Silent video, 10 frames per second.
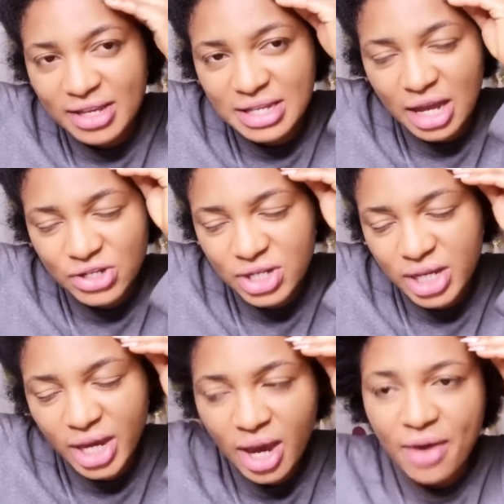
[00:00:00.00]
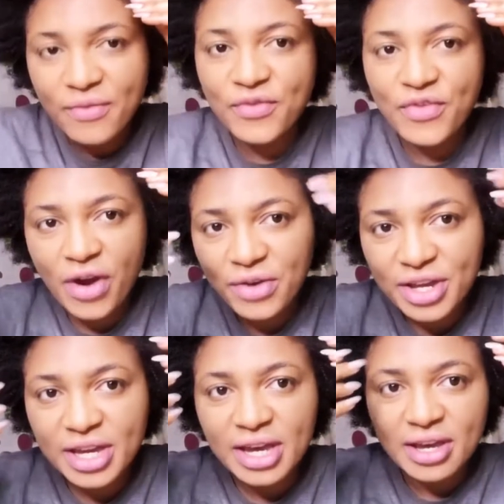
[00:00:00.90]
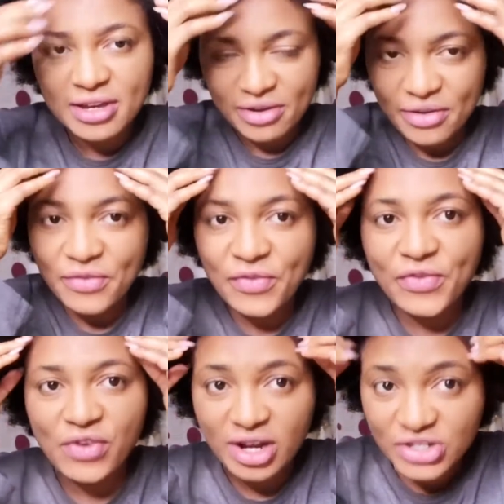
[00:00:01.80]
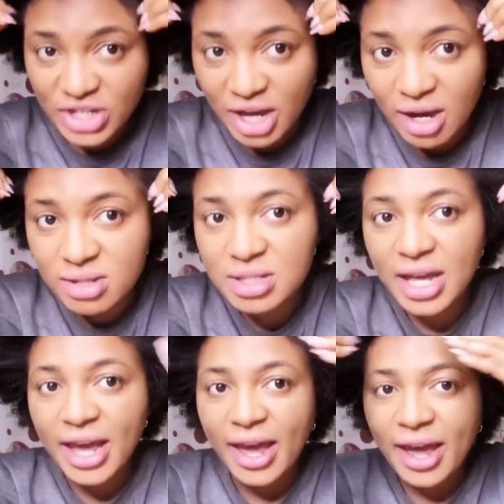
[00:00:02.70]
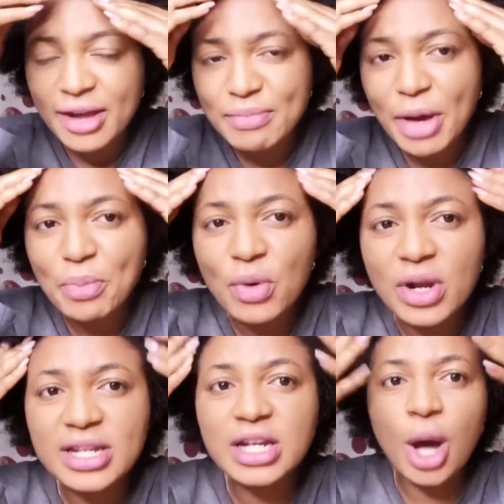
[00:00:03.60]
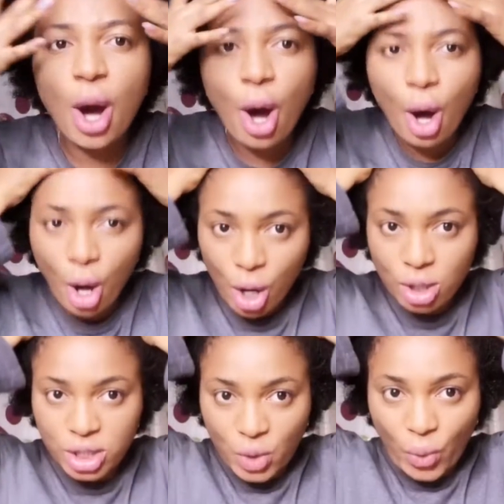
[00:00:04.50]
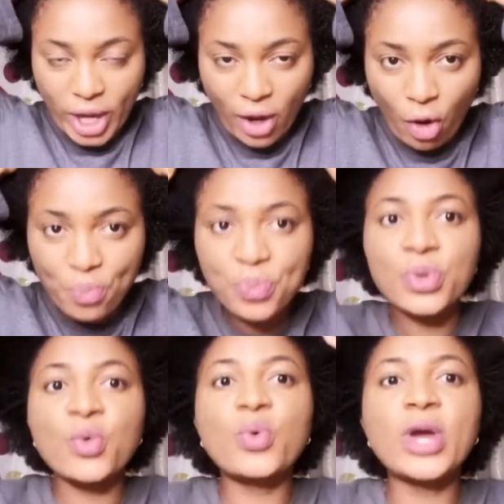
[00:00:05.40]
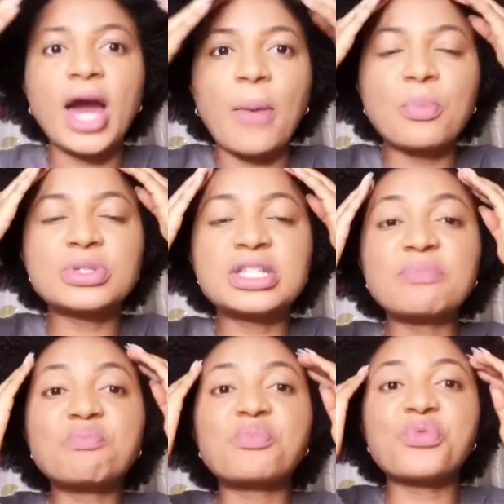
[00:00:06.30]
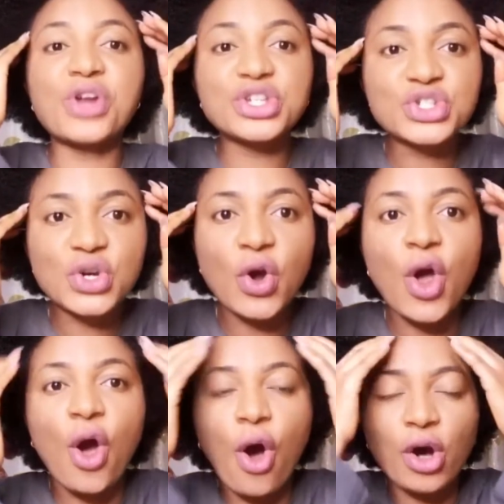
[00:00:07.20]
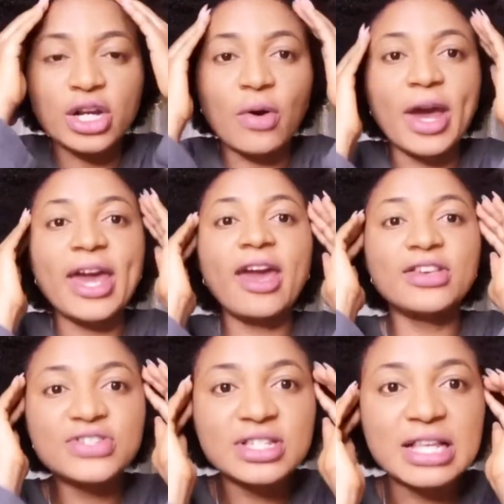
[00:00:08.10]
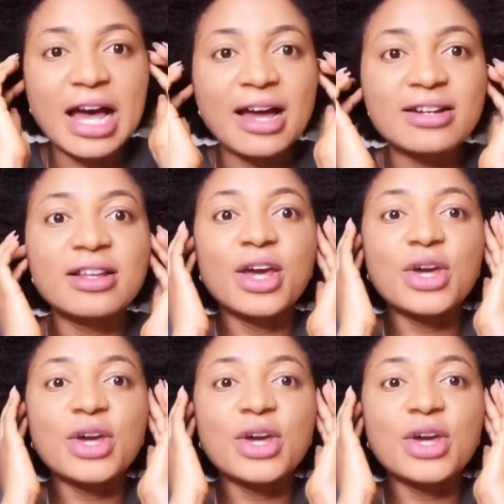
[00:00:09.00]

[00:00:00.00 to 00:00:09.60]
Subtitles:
is actually very fragile, and by pulling it all the way up, we are putting pressure on our edges, and